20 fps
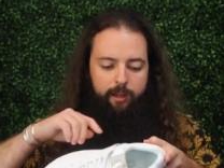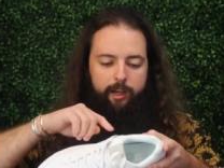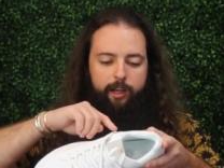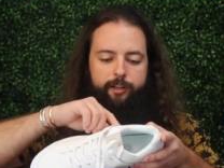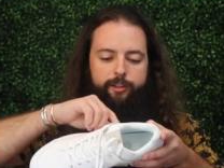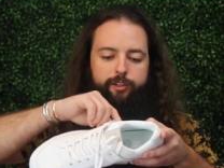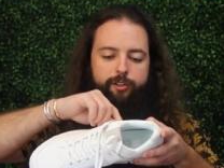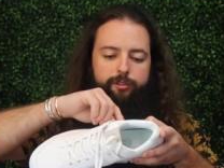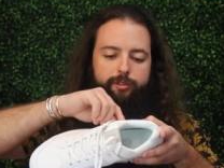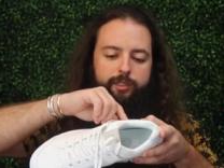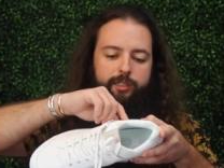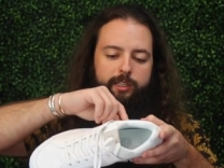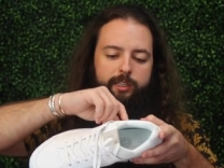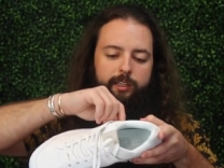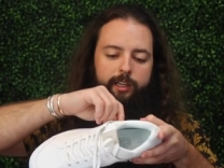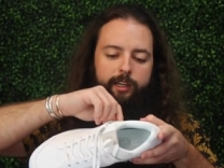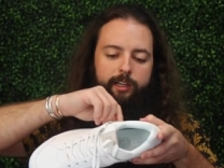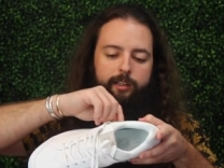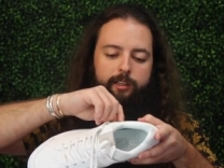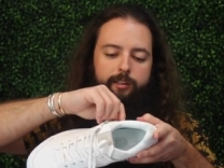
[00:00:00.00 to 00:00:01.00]
I do
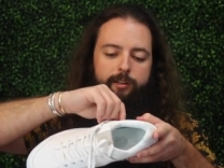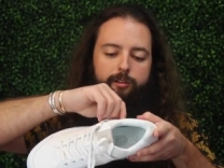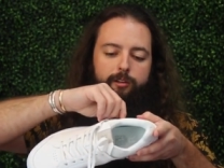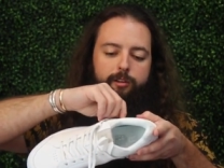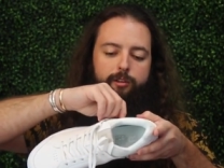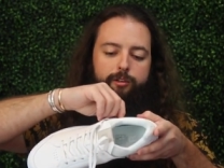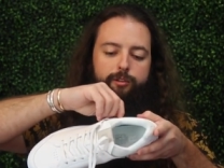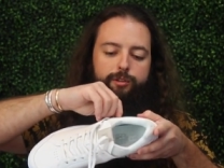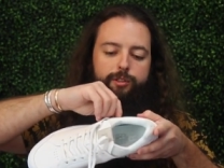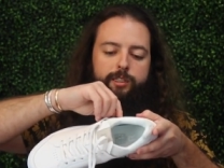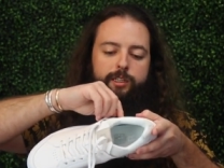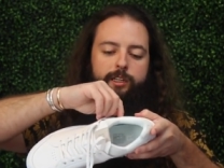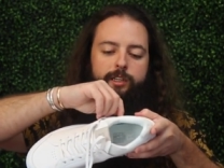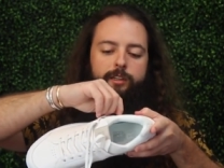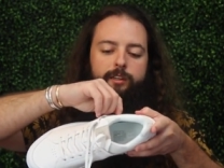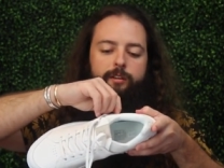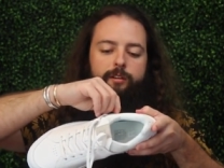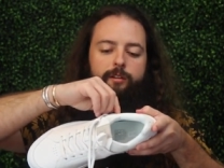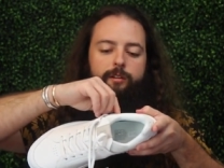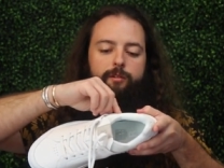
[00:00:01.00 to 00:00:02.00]
see like a little glue
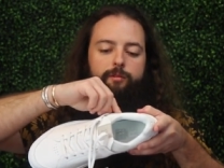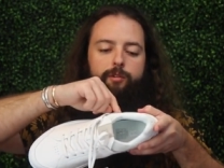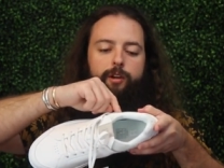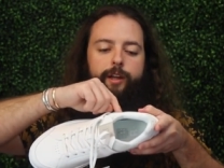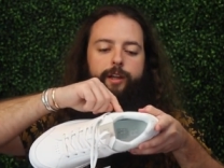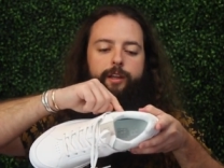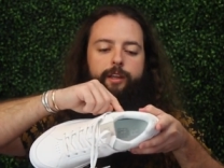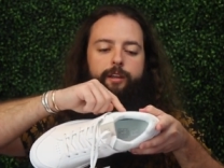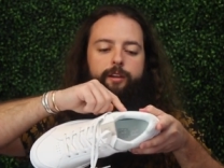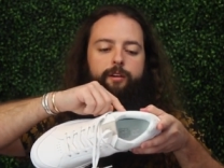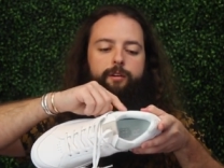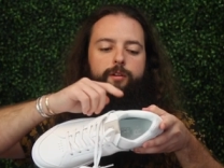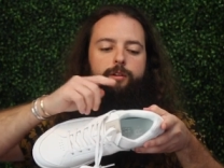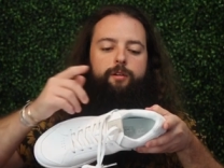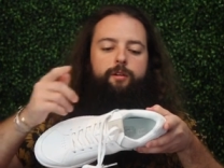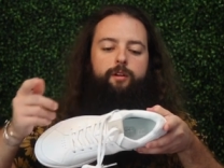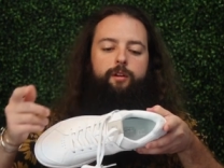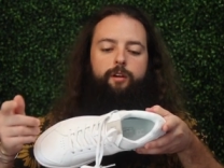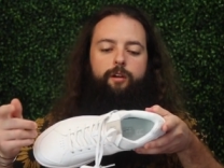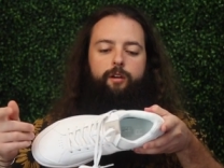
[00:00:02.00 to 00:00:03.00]
stain right
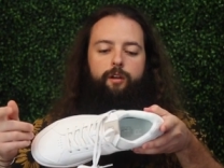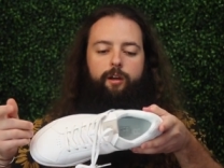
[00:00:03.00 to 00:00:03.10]
here.